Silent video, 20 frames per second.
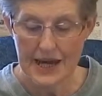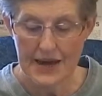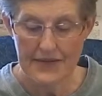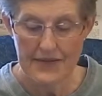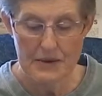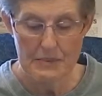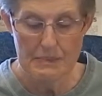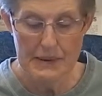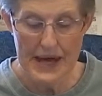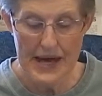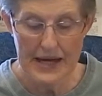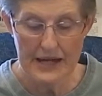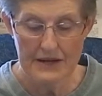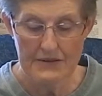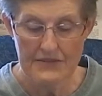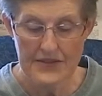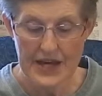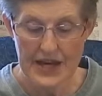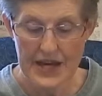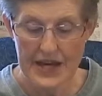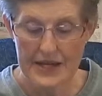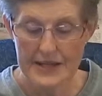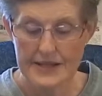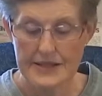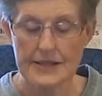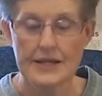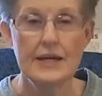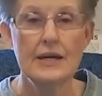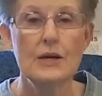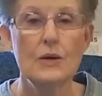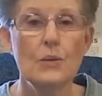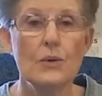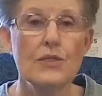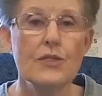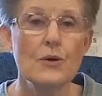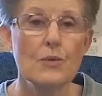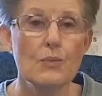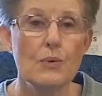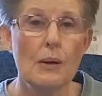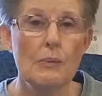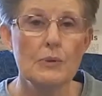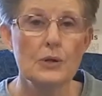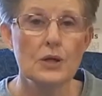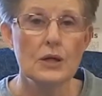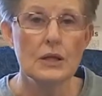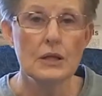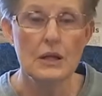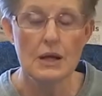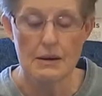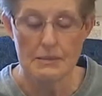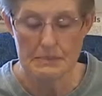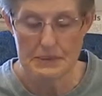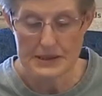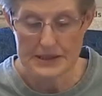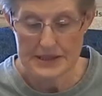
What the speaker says: on the back of the head with a rubber club.